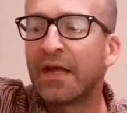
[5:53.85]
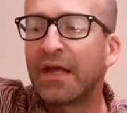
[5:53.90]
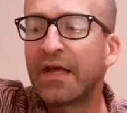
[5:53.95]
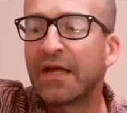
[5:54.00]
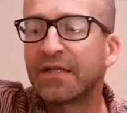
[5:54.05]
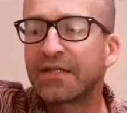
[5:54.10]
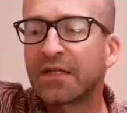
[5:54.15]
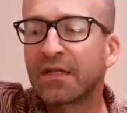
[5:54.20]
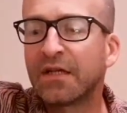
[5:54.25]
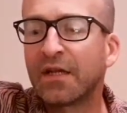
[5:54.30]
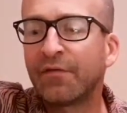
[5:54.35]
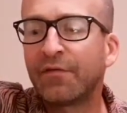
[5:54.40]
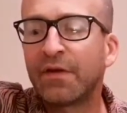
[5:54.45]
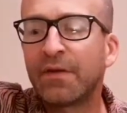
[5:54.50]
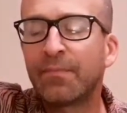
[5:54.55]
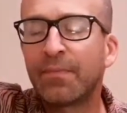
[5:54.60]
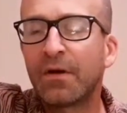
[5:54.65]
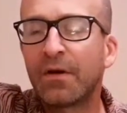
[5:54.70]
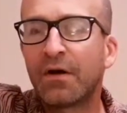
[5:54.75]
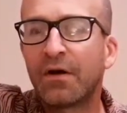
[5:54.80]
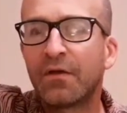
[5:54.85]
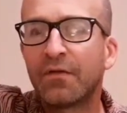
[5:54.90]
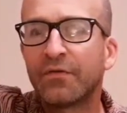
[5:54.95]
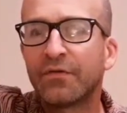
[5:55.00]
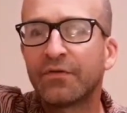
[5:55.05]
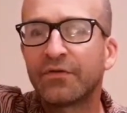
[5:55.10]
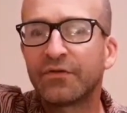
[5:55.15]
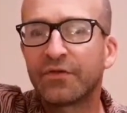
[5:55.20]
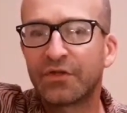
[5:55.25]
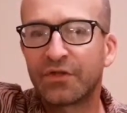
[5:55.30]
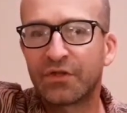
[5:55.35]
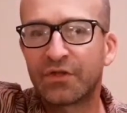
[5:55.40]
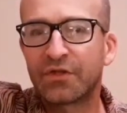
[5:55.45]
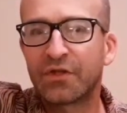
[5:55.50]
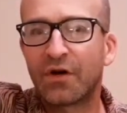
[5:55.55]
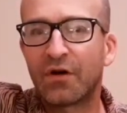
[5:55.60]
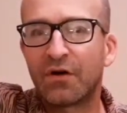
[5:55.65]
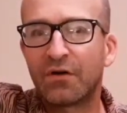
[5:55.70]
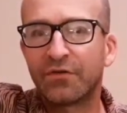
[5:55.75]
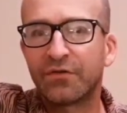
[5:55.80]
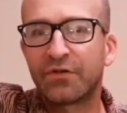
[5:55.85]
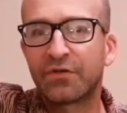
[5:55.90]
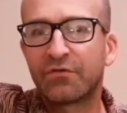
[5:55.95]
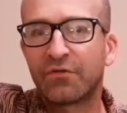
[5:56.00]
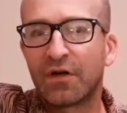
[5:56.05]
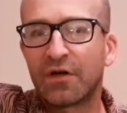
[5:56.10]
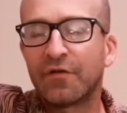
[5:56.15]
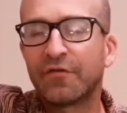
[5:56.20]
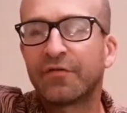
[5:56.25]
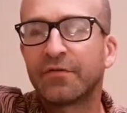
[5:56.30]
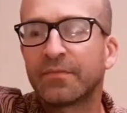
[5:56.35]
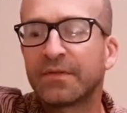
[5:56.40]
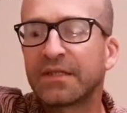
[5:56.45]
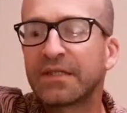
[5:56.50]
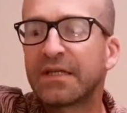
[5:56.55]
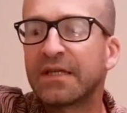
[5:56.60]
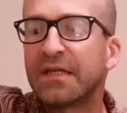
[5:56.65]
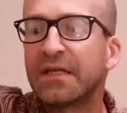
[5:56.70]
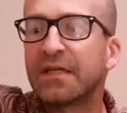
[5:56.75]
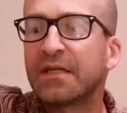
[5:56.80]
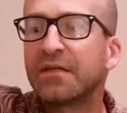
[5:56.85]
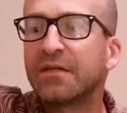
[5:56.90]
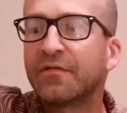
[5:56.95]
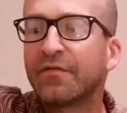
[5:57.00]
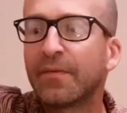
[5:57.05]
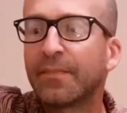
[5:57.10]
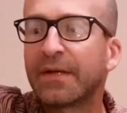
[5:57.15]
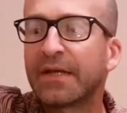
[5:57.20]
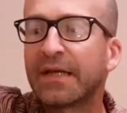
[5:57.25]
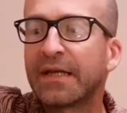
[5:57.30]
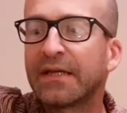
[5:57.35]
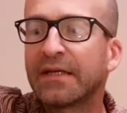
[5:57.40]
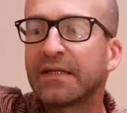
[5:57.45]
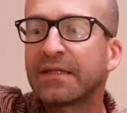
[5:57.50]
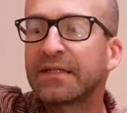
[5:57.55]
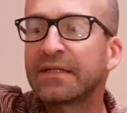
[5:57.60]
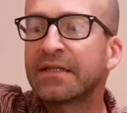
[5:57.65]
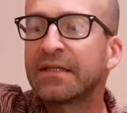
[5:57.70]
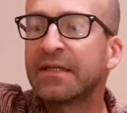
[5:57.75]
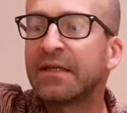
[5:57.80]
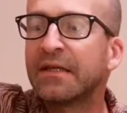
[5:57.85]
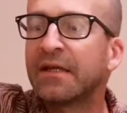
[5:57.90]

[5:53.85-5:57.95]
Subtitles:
It's a lovely plant to start to grow from seed for beginners.